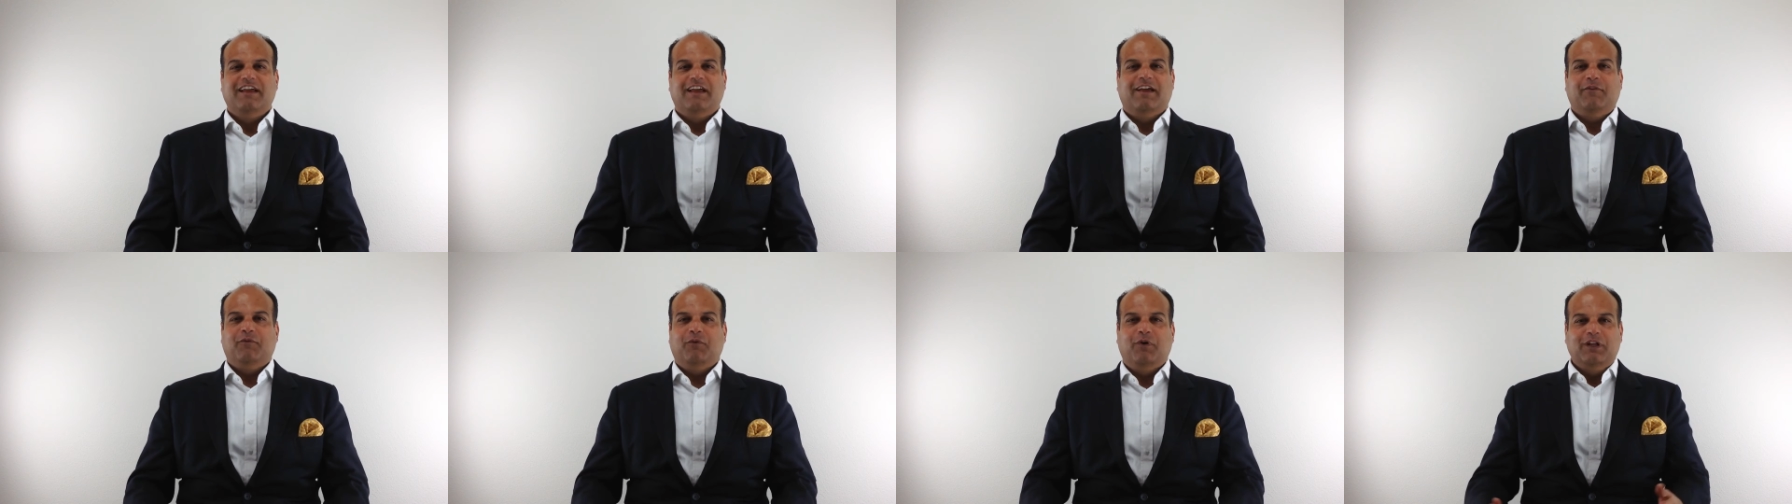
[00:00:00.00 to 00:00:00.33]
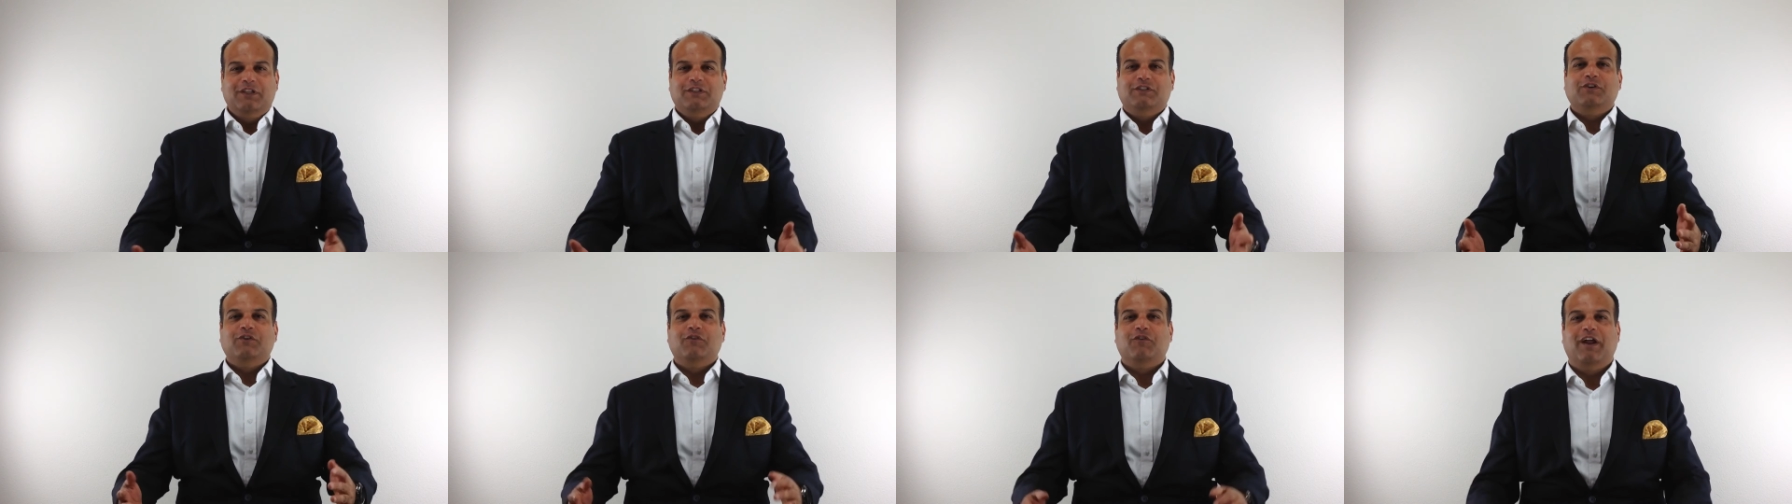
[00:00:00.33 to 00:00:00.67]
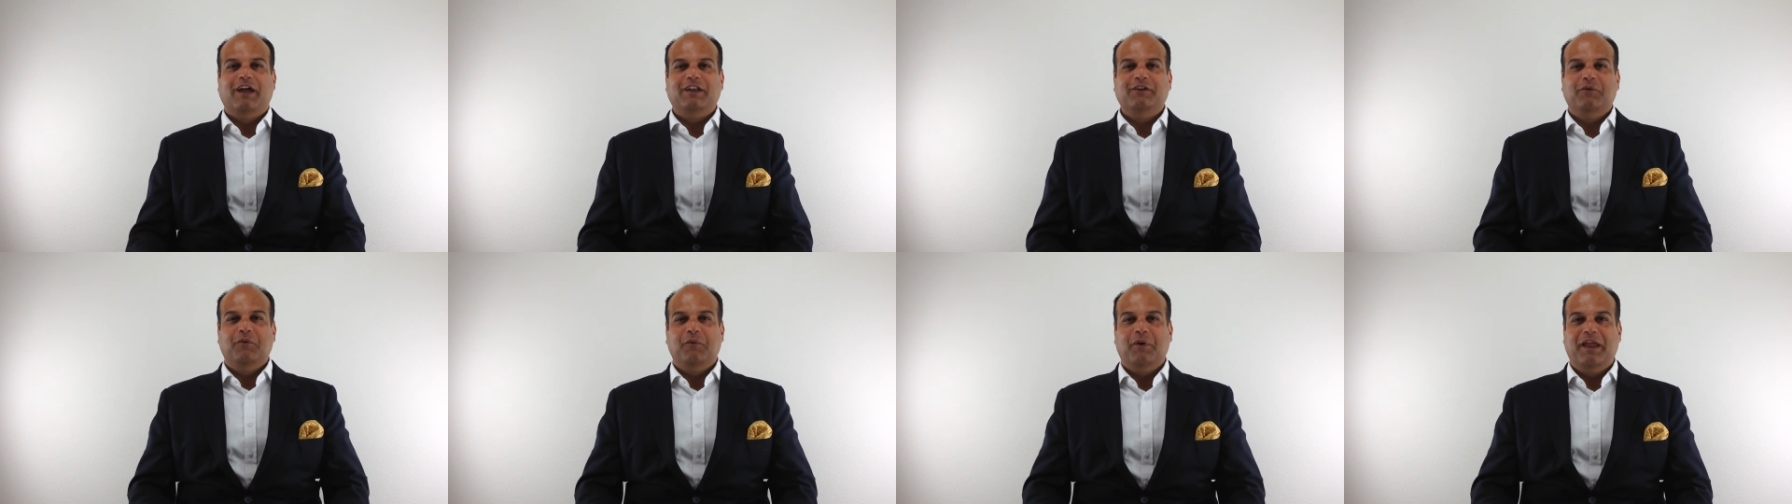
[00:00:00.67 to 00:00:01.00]
Won't you
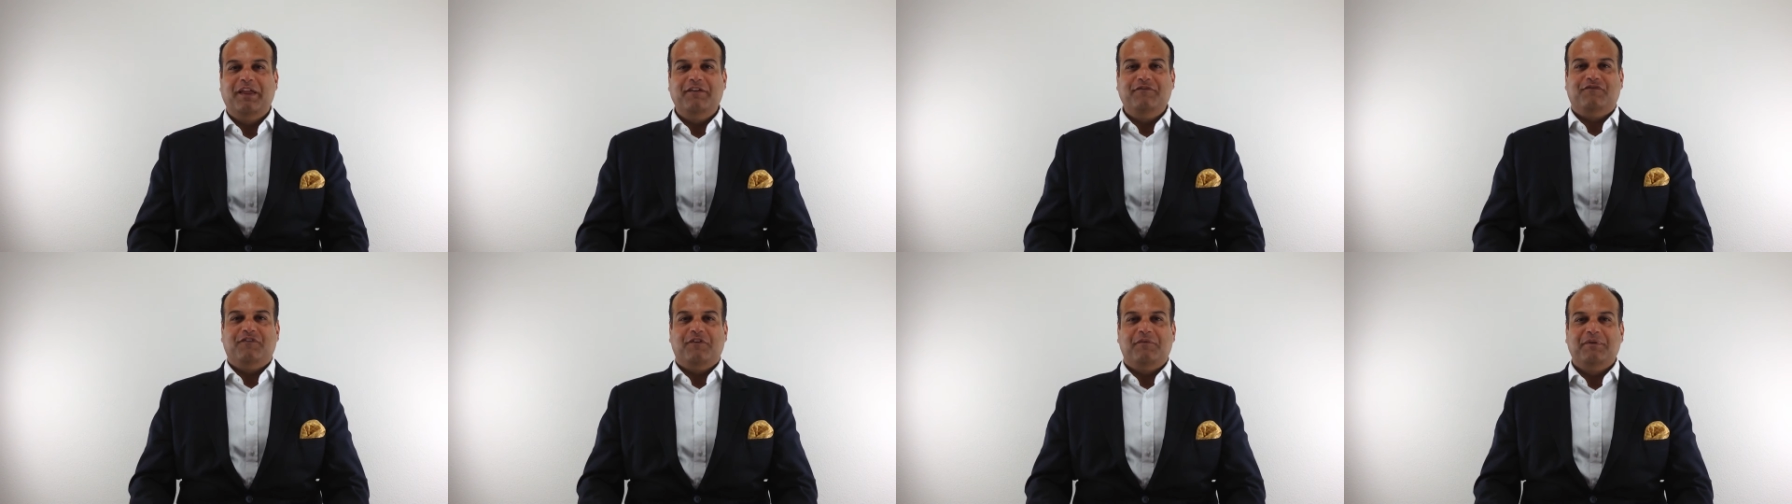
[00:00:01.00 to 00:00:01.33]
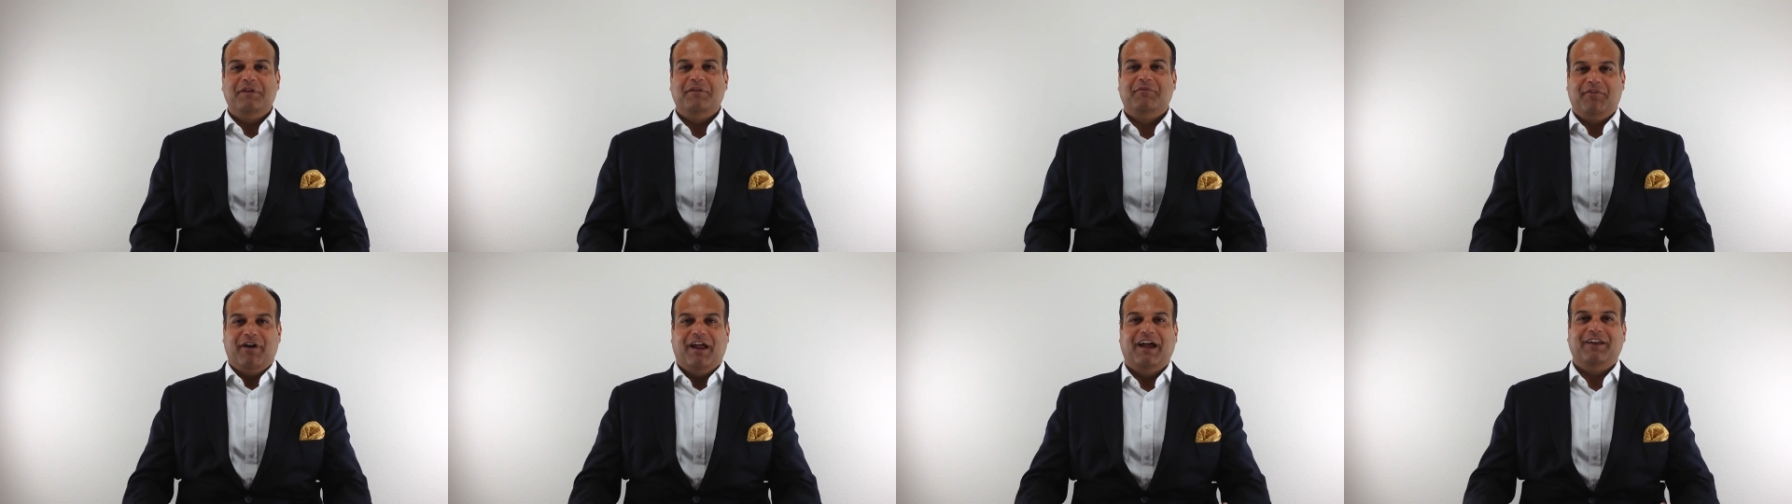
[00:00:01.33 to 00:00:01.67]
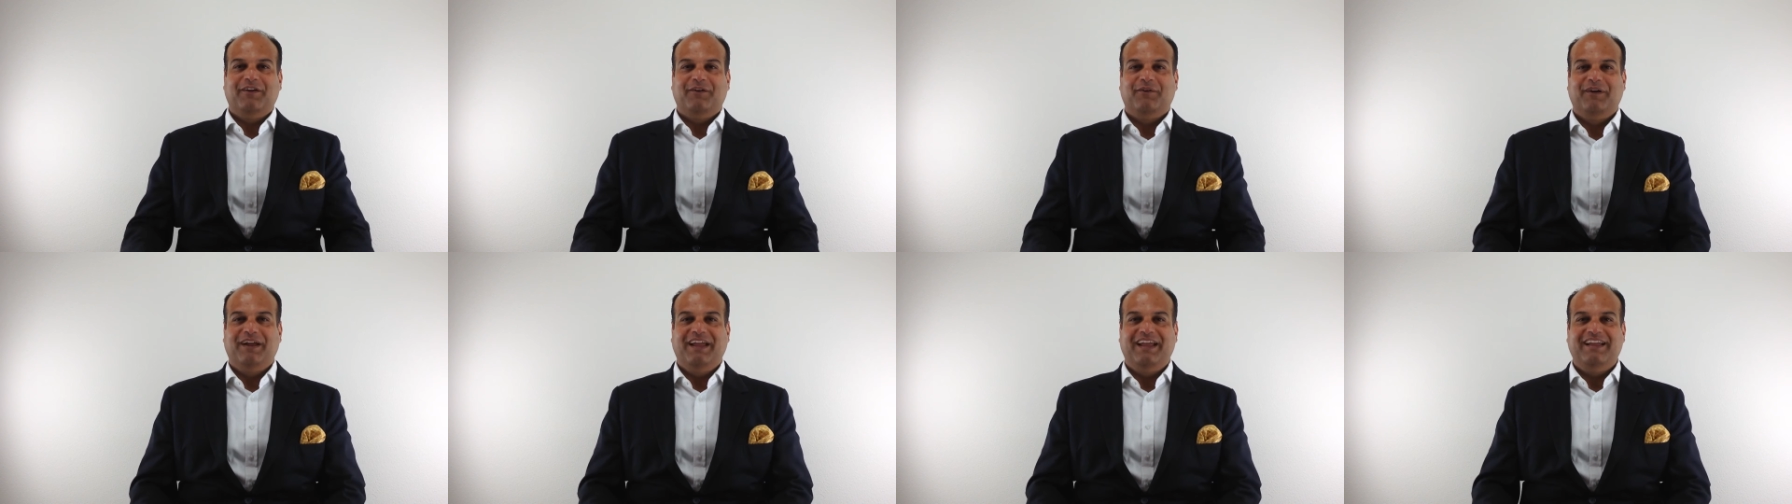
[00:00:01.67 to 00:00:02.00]
run away from him
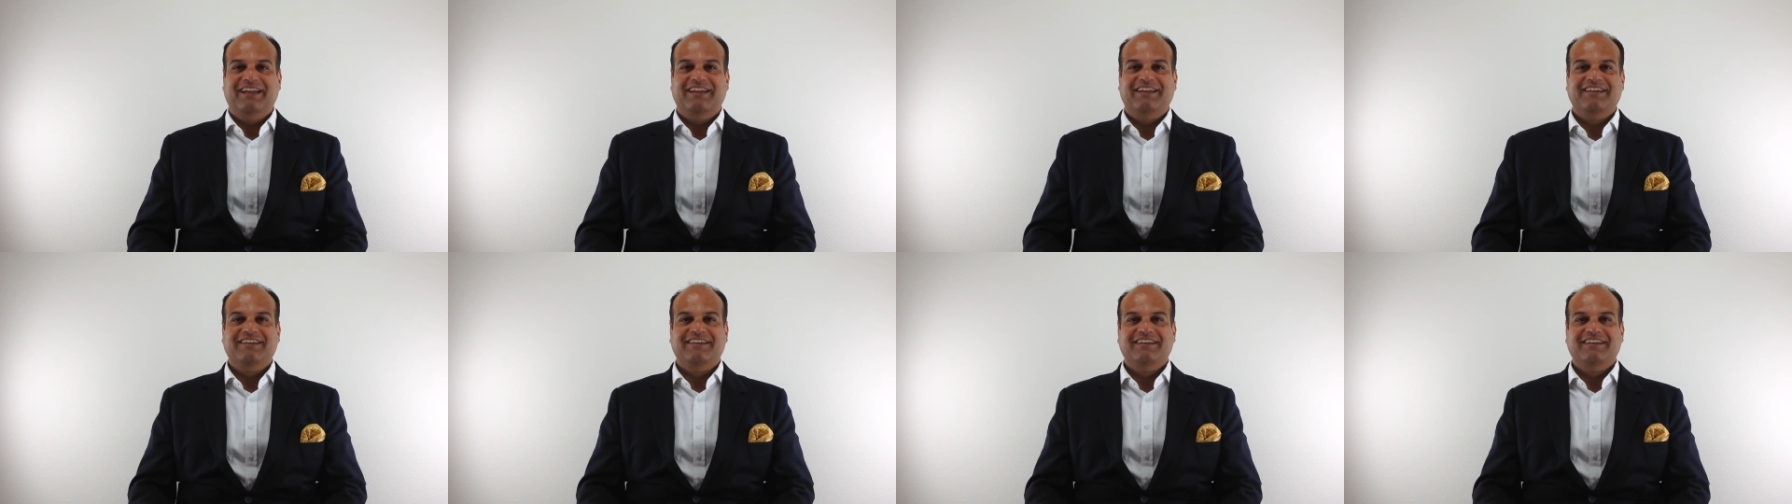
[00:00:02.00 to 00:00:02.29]
right away?